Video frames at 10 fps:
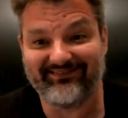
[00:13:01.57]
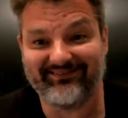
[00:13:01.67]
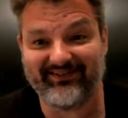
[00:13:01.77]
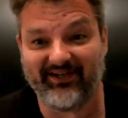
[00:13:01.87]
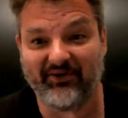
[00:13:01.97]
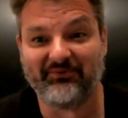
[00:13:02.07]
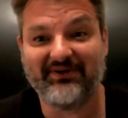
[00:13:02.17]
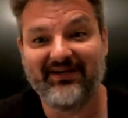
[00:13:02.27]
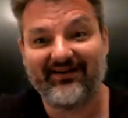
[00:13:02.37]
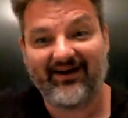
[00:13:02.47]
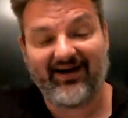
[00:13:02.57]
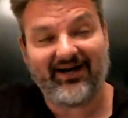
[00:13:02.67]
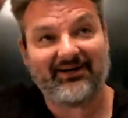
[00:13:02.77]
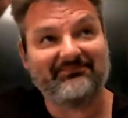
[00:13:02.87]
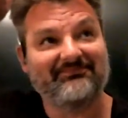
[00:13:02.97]

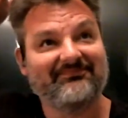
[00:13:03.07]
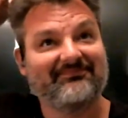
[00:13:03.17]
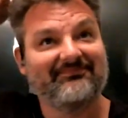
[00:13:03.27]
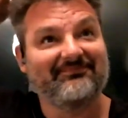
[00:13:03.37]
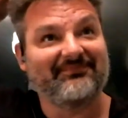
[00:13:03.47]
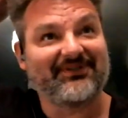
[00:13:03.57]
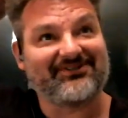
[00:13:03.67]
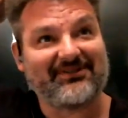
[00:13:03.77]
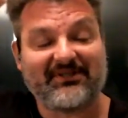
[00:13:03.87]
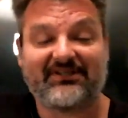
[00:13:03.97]
Because I mean, could